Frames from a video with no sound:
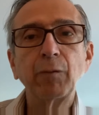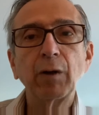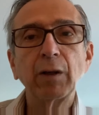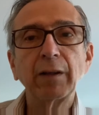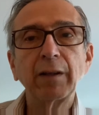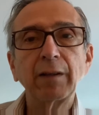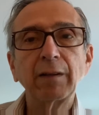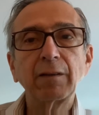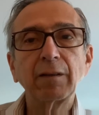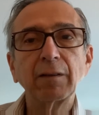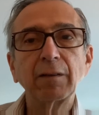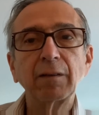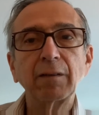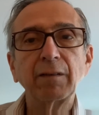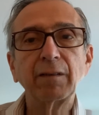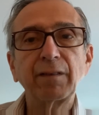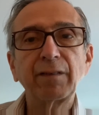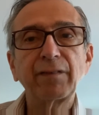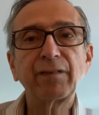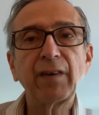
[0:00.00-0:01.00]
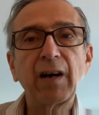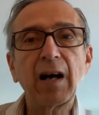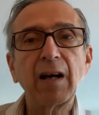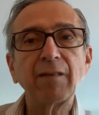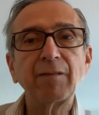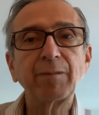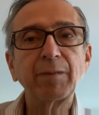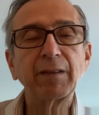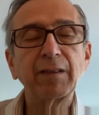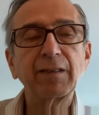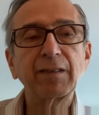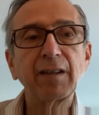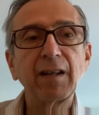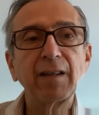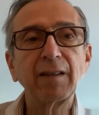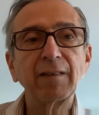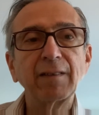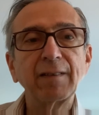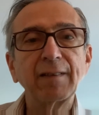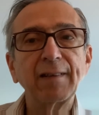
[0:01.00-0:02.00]
willing to lose
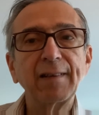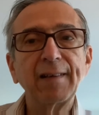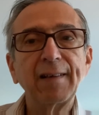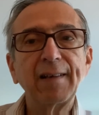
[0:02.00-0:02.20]
5%.